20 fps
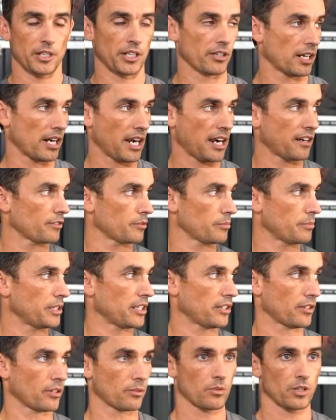or however many
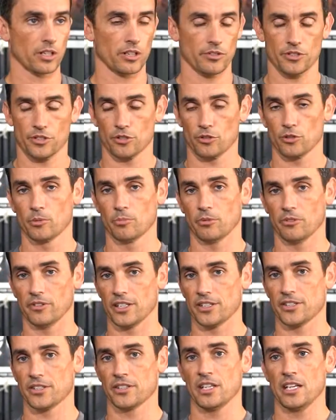there were, it was a group of
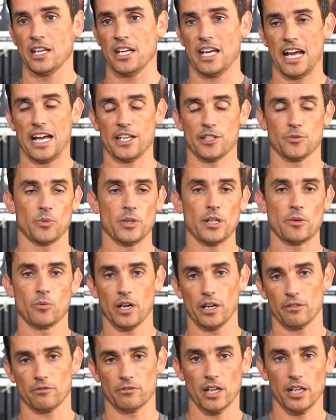us, as we
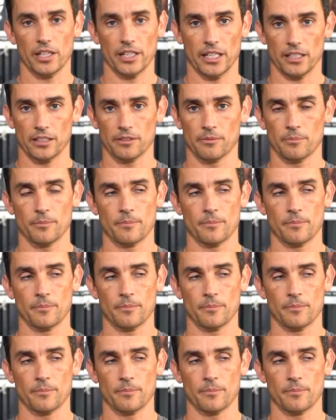went running,